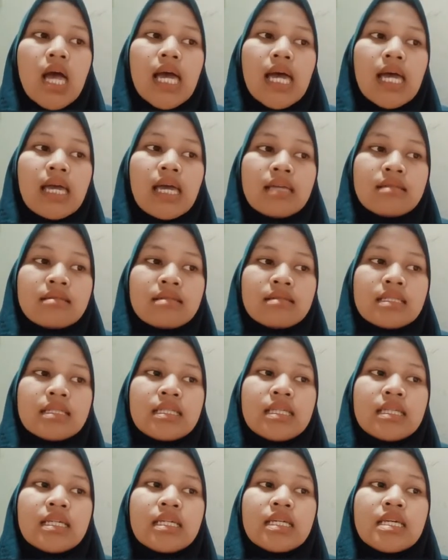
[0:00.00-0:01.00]
and
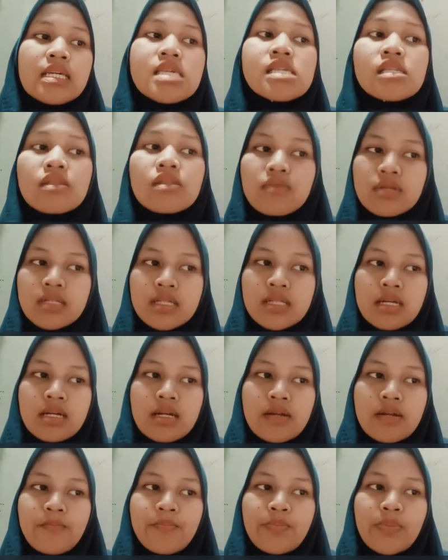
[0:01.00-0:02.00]
the instructor,
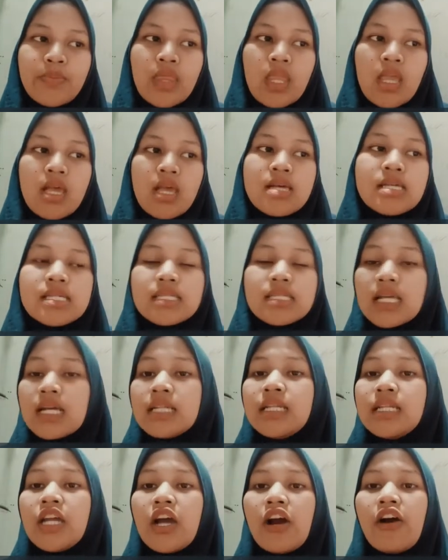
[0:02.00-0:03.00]

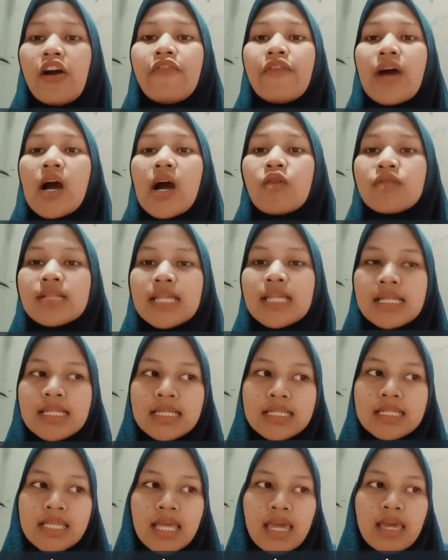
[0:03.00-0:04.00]
study of
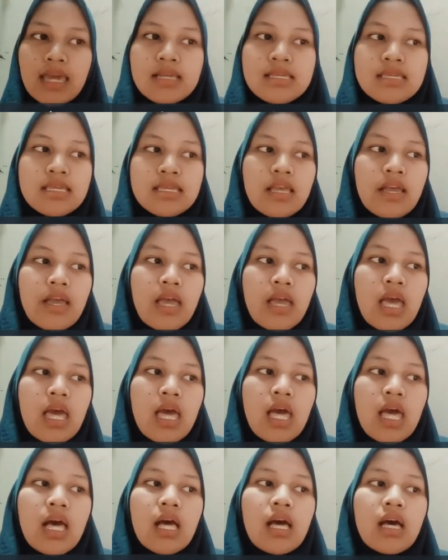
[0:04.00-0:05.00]
authentic text.
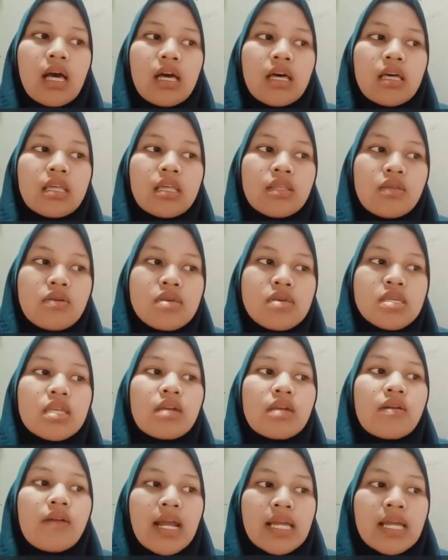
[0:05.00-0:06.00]
Thus,
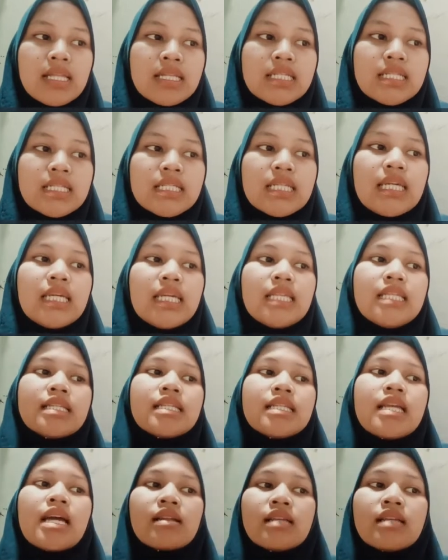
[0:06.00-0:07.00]
writing in the
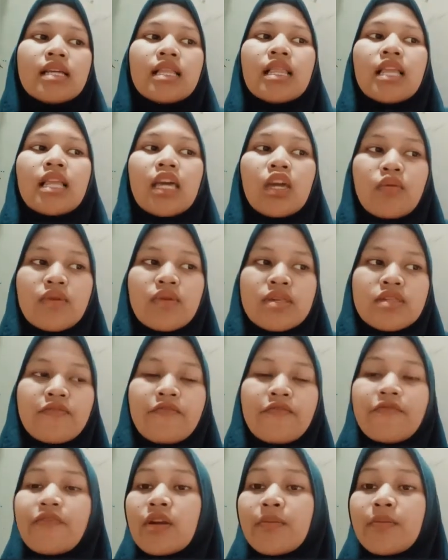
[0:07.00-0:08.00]
target language
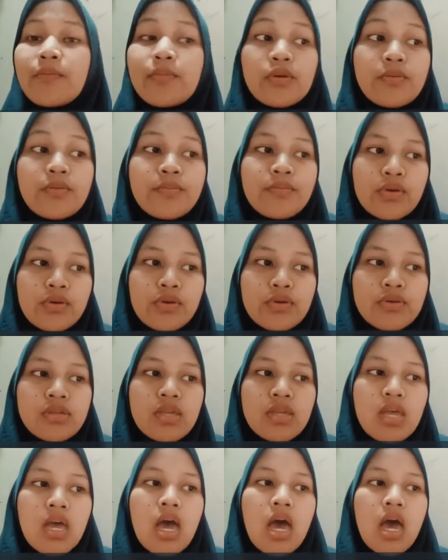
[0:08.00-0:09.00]
for purpose
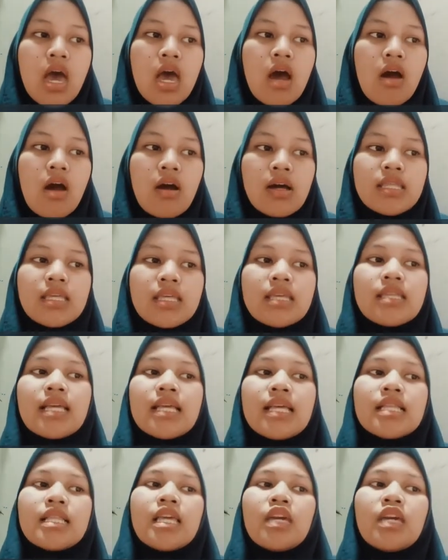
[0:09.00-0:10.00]
other
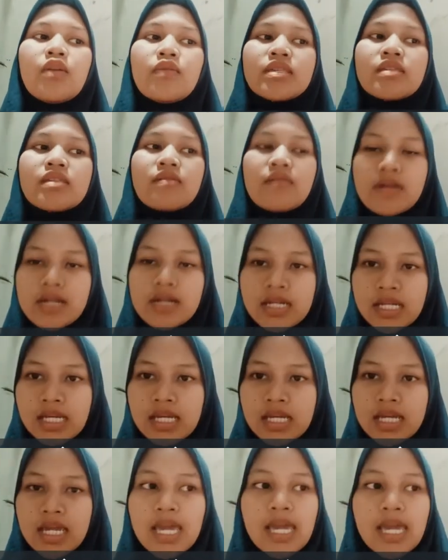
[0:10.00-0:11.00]
than language learning
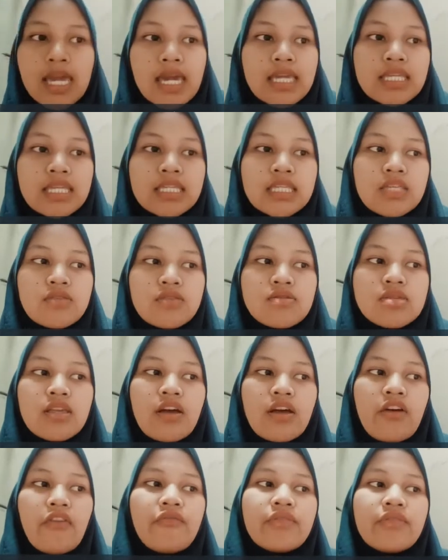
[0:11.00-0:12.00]
and use
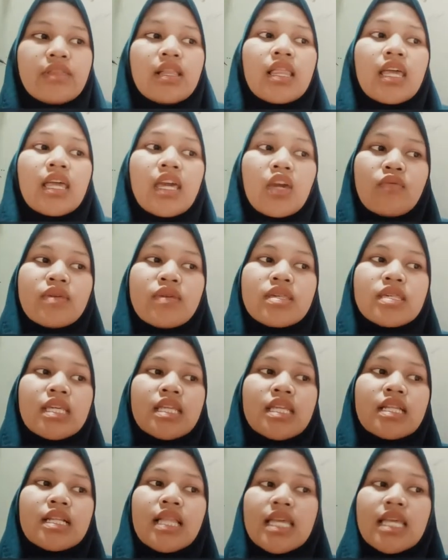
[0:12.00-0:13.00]
of the language
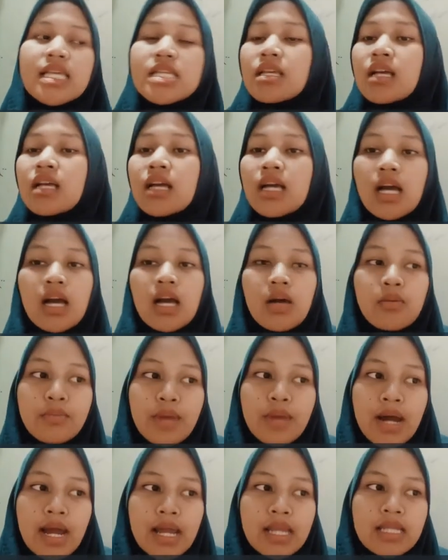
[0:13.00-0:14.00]
in class
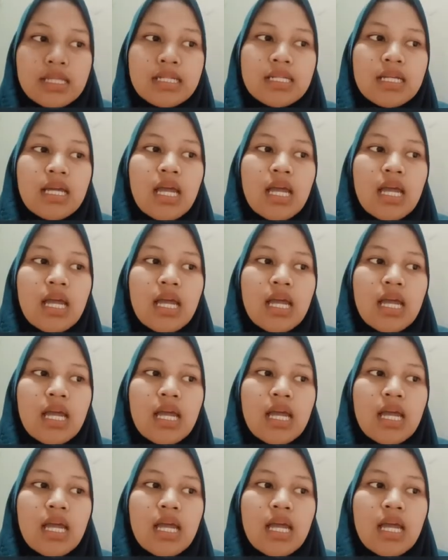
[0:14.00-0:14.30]
combined